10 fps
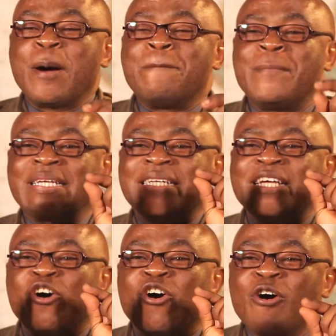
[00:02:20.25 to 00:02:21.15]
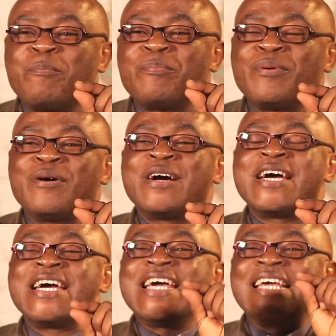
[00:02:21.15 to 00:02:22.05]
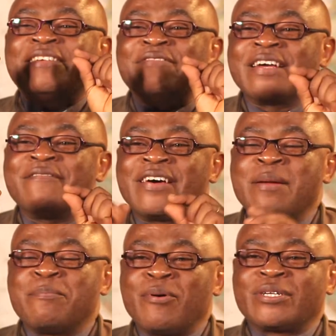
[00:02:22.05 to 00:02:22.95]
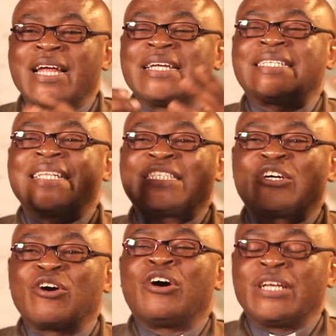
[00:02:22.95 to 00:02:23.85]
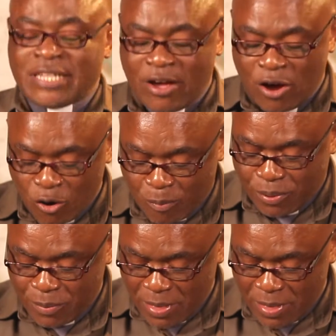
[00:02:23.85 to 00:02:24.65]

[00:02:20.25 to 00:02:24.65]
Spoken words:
But hope is very, very important that God is our hope.